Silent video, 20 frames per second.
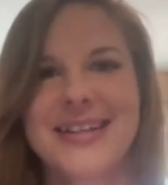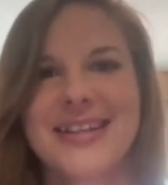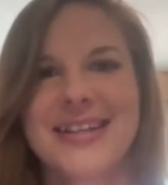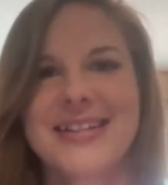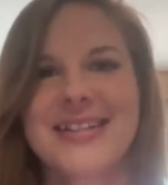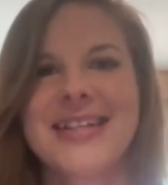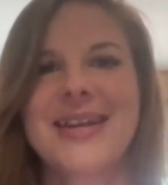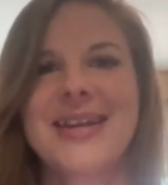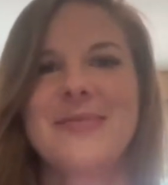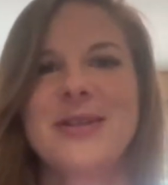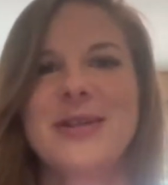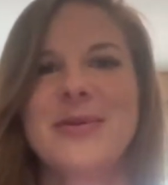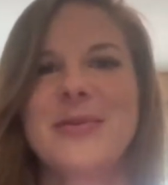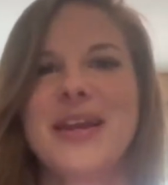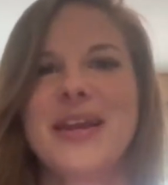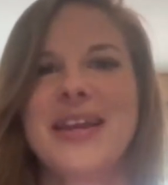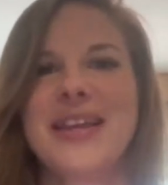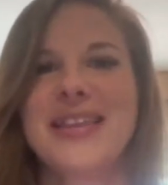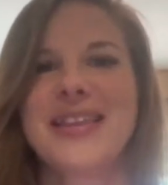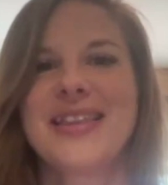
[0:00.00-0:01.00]
seem to
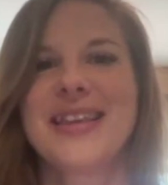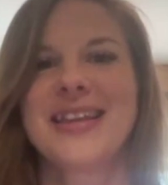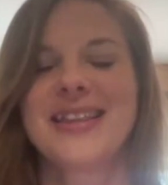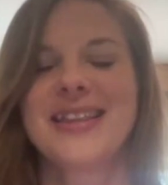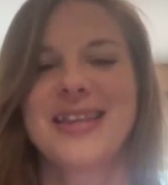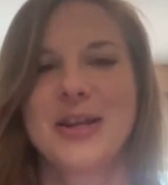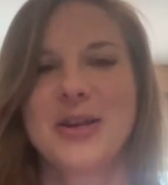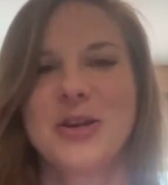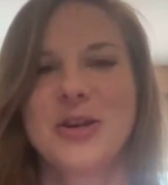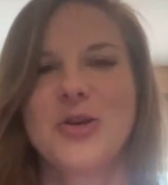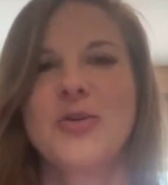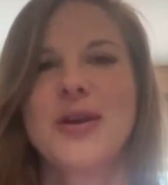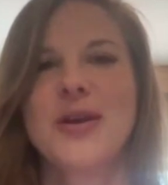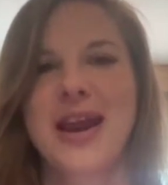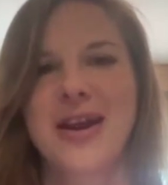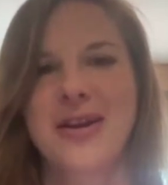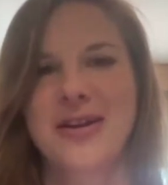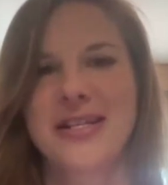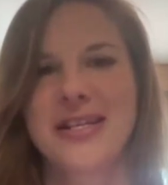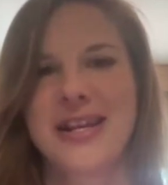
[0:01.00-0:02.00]
be the new
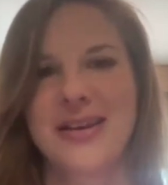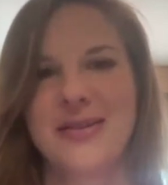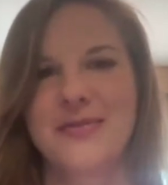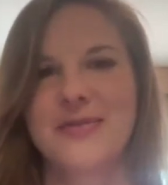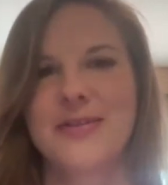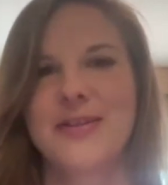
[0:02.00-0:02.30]
narrative.